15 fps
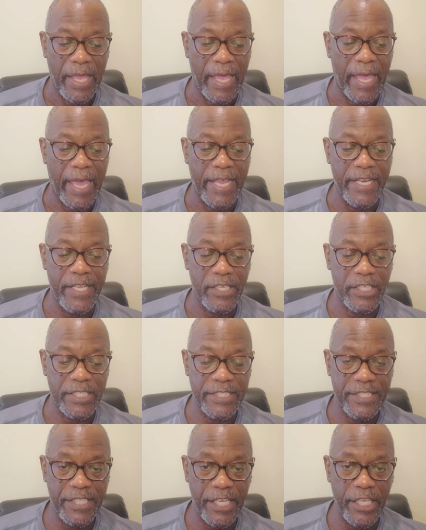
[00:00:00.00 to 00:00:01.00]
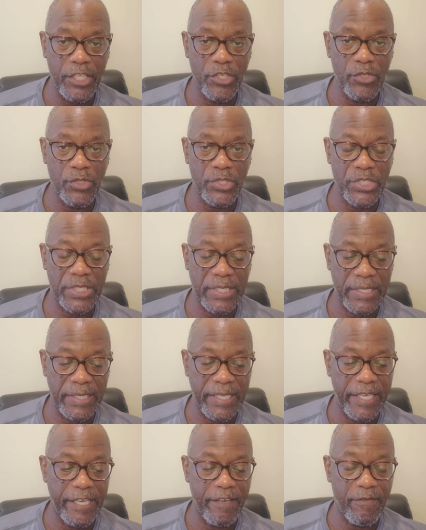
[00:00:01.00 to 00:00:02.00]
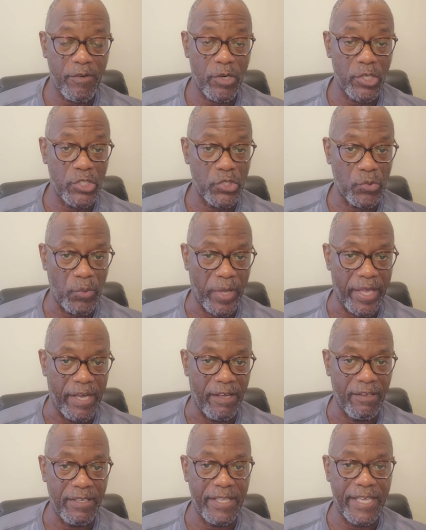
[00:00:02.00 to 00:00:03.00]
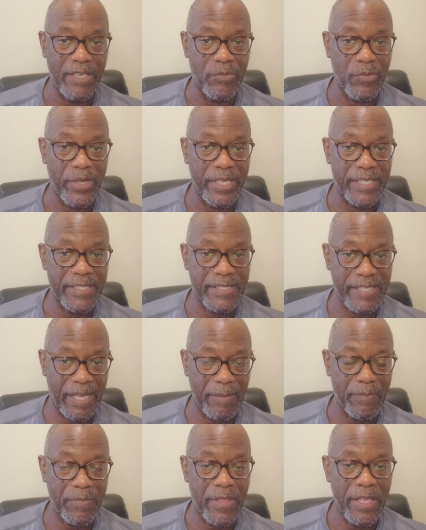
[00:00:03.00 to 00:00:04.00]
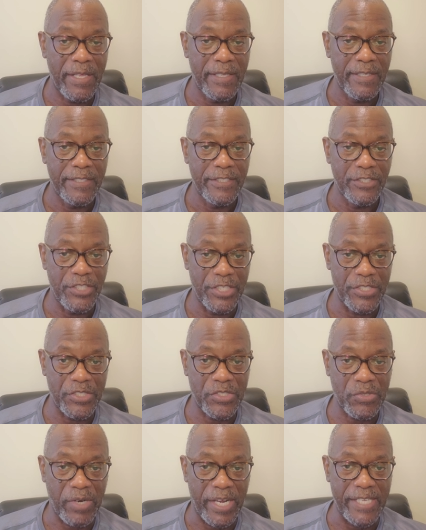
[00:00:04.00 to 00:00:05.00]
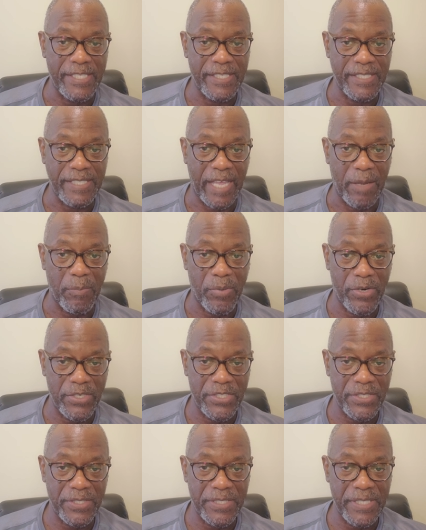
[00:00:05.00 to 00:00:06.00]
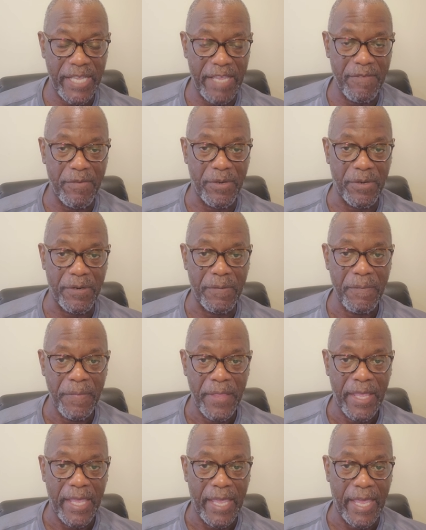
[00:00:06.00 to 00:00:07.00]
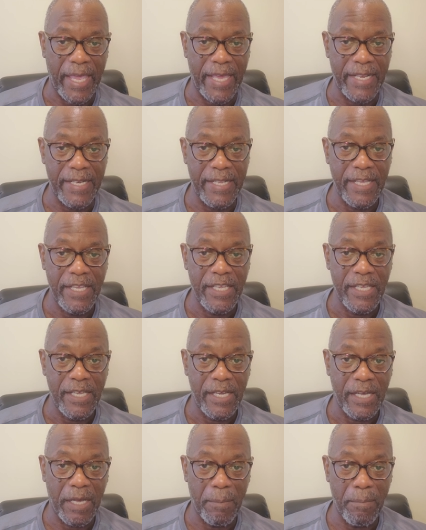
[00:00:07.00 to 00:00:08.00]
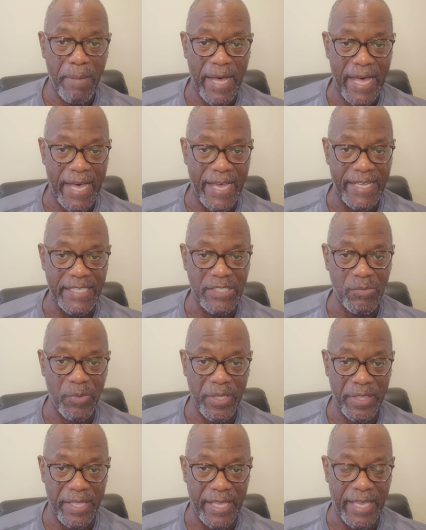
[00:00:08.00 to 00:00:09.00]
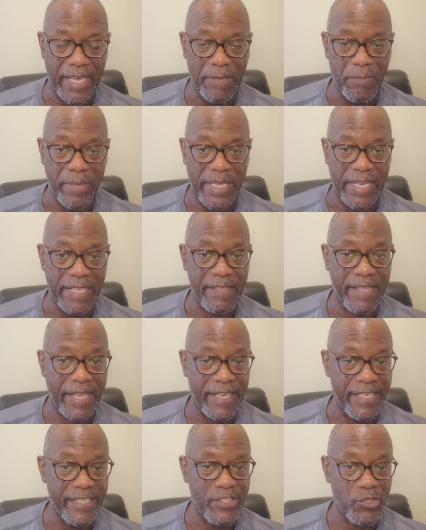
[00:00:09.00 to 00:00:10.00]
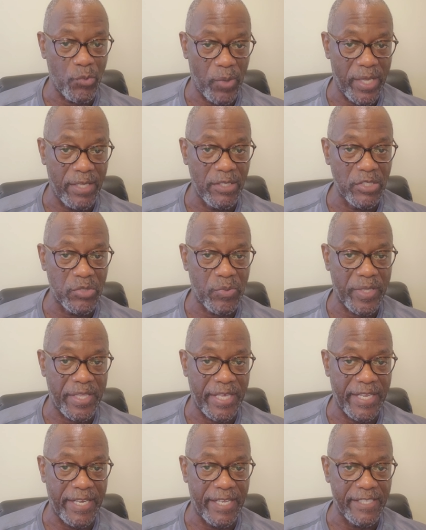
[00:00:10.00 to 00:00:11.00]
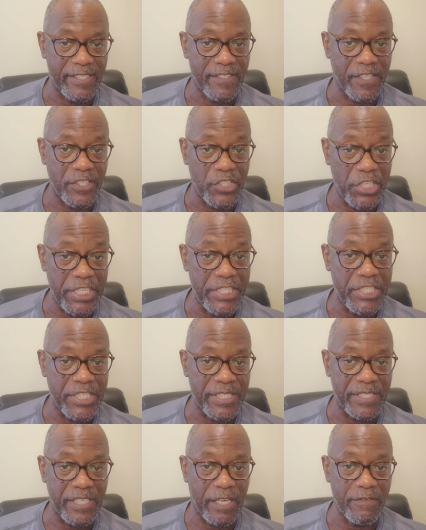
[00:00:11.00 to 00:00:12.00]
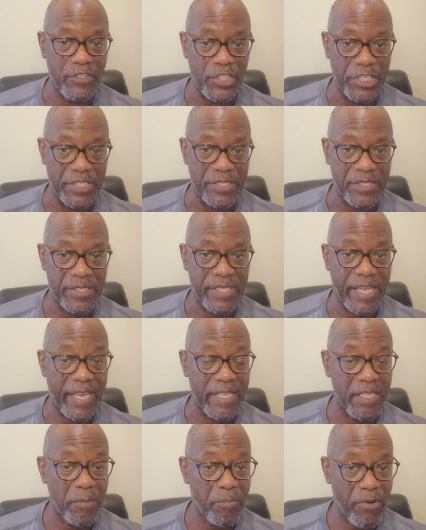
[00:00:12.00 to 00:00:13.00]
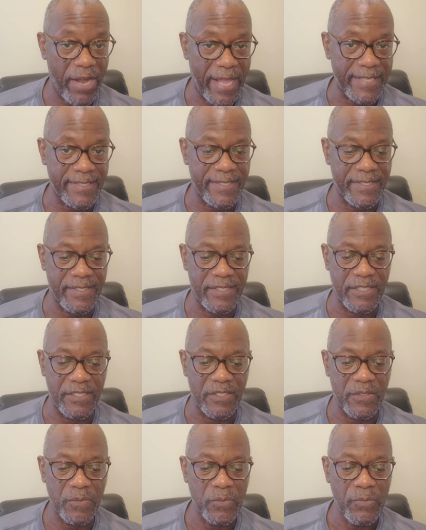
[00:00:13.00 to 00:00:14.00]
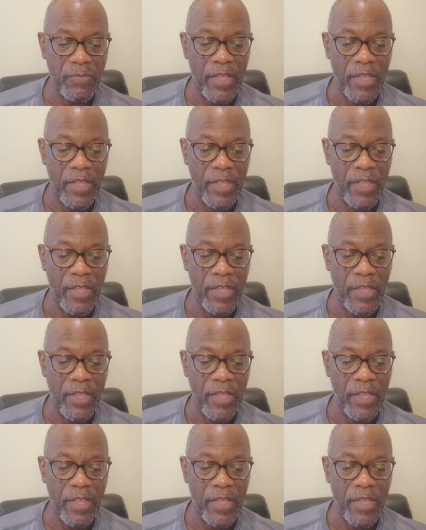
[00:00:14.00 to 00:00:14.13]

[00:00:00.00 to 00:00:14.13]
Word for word: and continue to live or dwell, and we accept Jesus Christ as our personal Savior and abides within, meaning that it dwells within us, the teachings of Jesus and the practices.